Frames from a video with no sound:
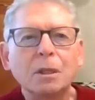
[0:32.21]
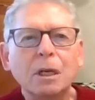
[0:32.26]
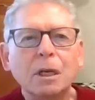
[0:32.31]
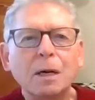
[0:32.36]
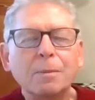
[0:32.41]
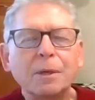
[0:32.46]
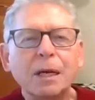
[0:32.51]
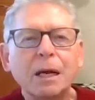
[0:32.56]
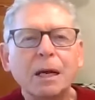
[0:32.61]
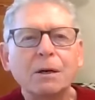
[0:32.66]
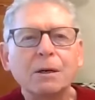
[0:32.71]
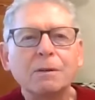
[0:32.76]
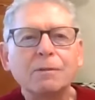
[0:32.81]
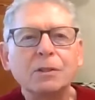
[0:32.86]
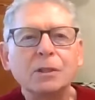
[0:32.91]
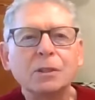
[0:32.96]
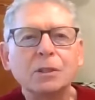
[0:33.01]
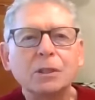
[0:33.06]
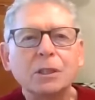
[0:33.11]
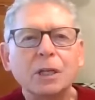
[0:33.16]
coming out
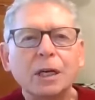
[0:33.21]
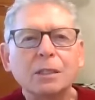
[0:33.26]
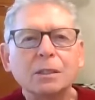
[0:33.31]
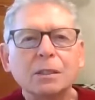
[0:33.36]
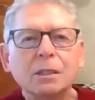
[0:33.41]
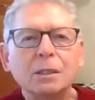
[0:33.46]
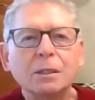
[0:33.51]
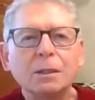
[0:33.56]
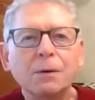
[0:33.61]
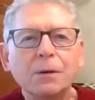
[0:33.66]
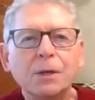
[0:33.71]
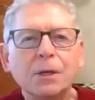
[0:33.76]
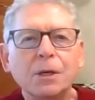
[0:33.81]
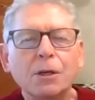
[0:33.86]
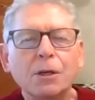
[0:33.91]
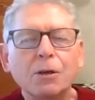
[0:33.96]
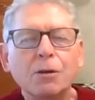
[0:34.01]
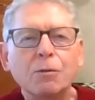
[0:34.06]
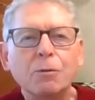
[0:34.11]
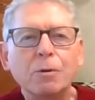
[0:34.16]
of his chest,
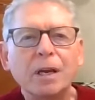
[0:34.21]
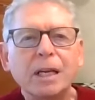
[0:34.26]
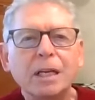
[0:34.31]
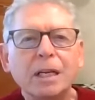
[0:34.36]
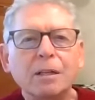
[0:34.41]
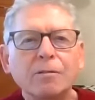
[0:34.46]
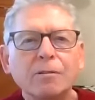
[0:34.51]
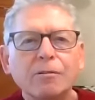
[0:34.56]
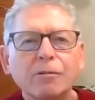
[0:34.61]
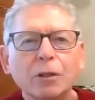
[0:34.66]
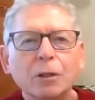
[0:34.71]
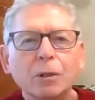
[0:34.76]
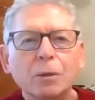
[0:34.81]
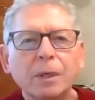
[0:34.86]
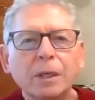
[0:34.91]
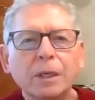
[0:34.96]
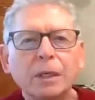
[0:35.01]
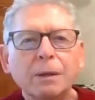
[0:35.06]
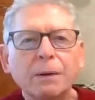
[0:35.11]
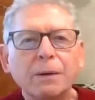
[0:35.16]
draining
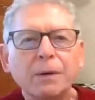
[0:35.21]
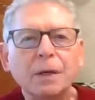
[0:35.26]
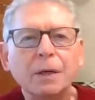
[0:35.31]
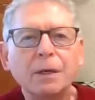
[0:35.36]
fluid.